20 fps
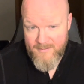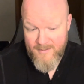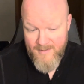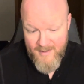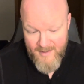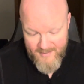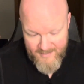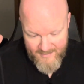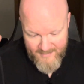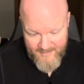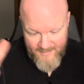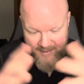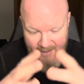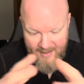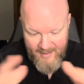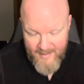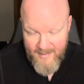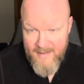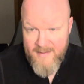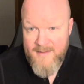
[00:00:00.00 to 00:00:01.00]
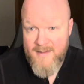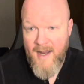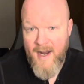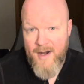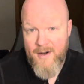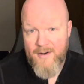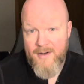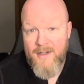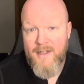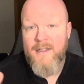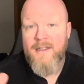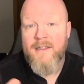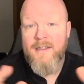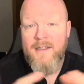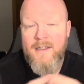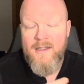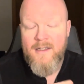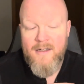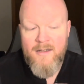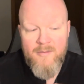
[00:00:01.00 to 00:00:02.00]
in its like entirety.
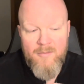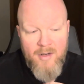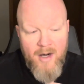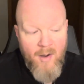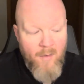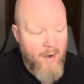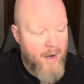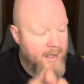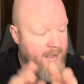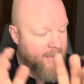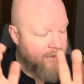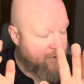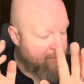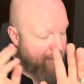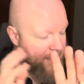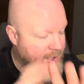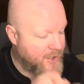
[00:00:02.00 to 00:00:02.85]
But I wanted to do my